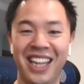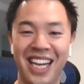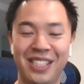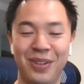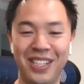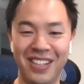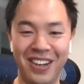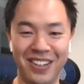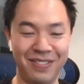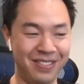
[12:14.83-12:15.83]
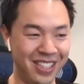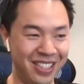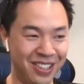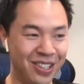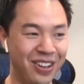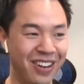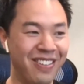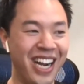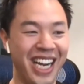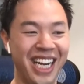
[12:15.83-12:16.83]
That's when you're doing it
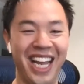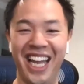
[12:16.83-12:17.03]
right.